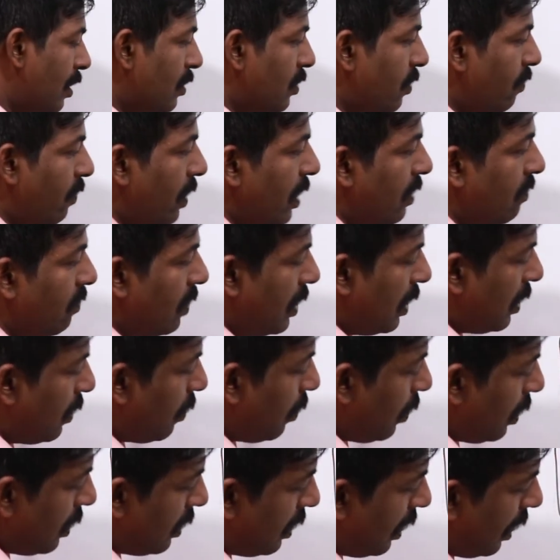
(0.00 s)
So when we
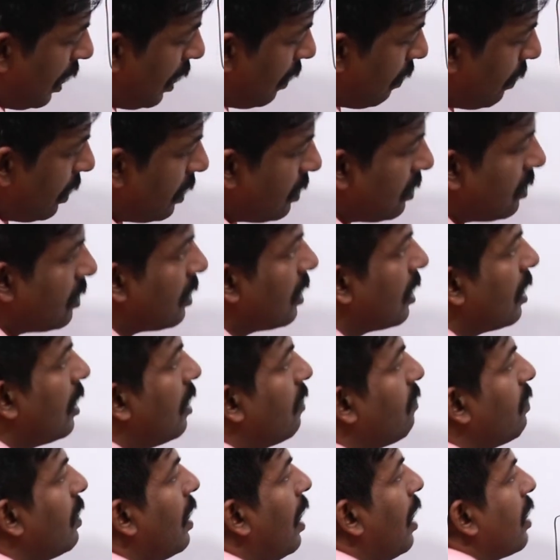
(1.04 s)
equate the elements, here
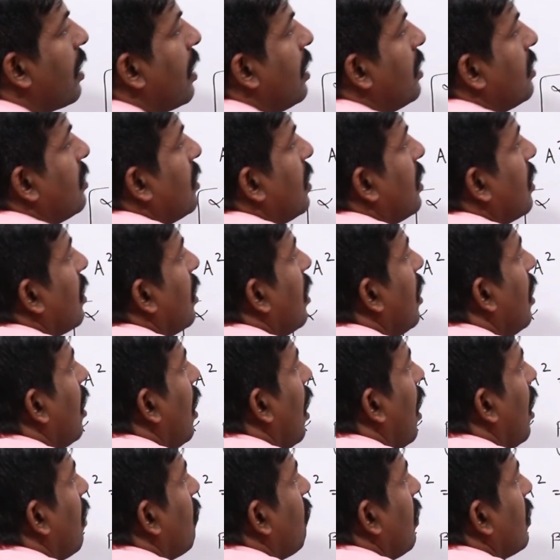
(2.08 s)
we are getting
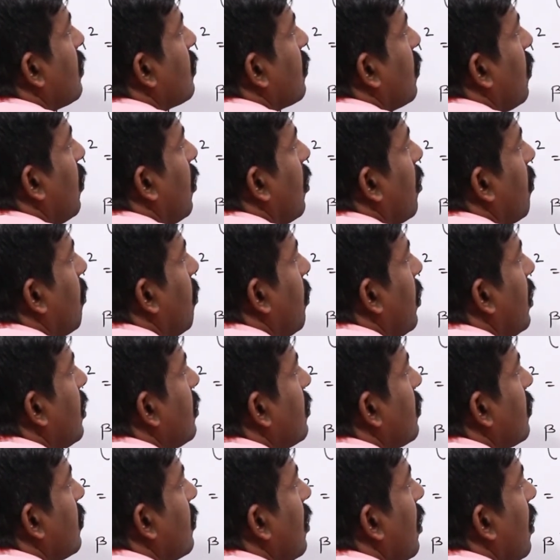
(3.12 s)
alpha square
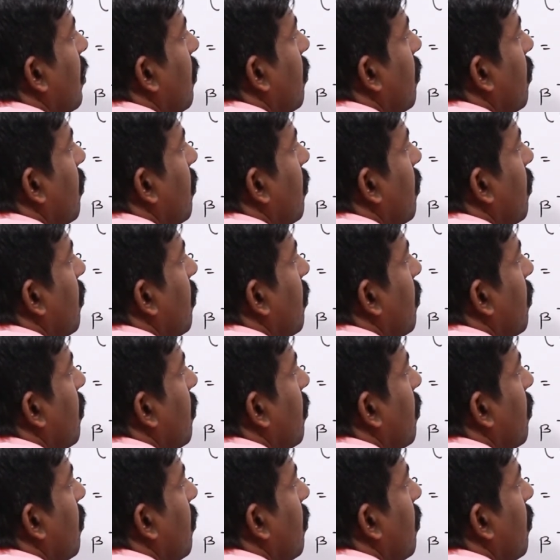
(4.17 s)
plus